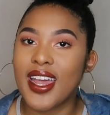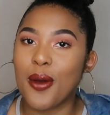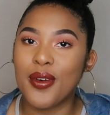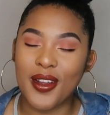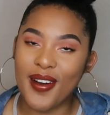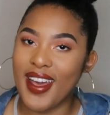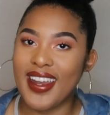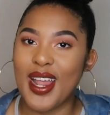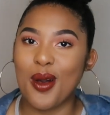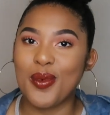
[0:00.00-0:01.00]
and I wanna go
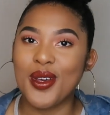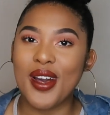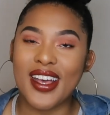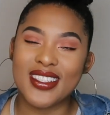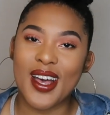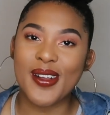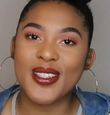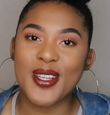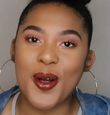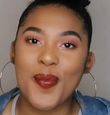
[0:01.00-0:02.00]
ahead and help you guys out.
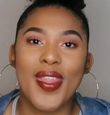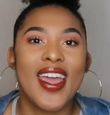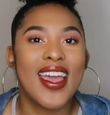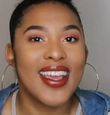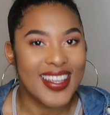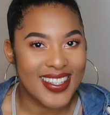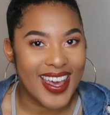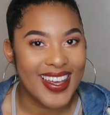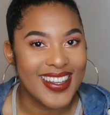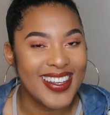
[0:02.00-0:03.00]
So
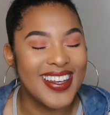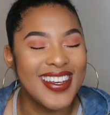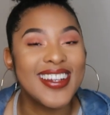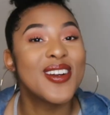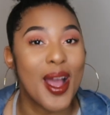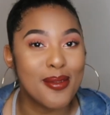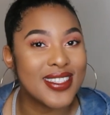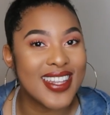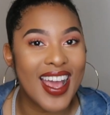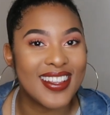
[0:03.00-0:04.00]
yeah, grab a
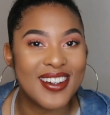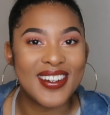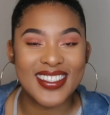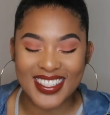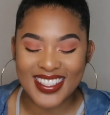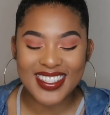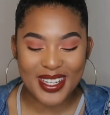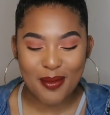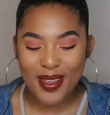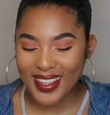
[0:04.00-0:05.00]
snack though, because this is
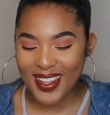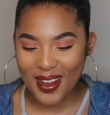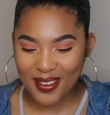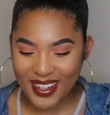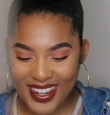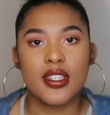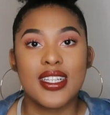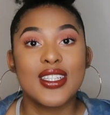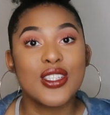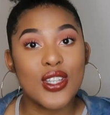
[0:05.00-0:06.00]
going to be a long one.
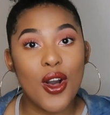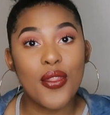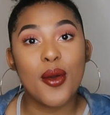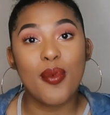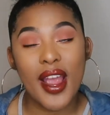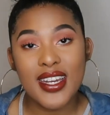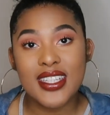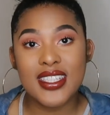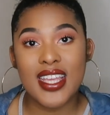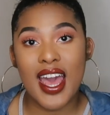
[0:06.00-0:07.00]
So the
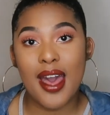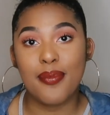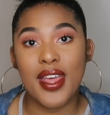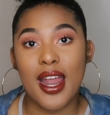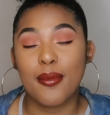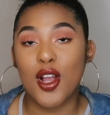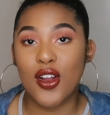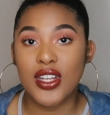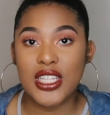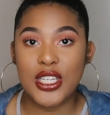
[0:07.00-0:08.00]
pregnancy app that I'm
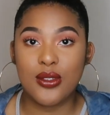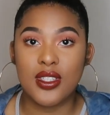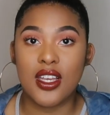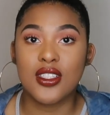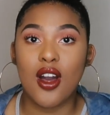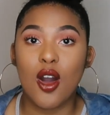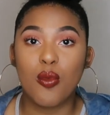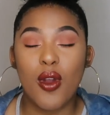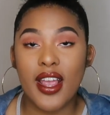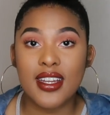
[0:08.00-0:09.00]
currently using is
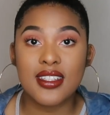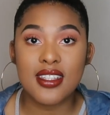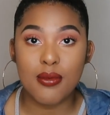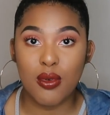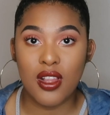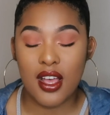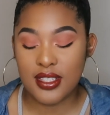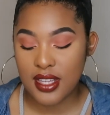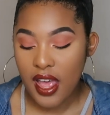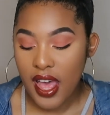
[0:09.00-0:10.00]
called Pregnancy
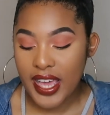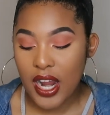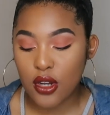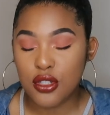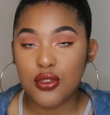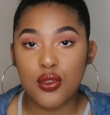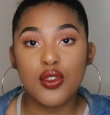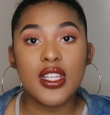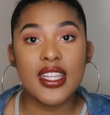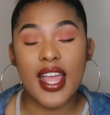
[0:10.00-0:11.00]
Plus, and I
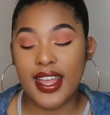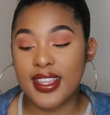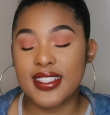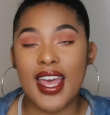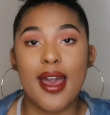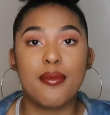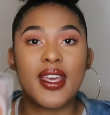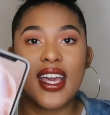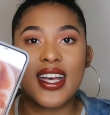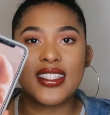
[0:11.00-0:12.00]
truly like this app
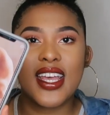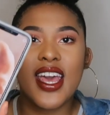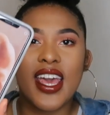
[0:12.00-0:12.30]
because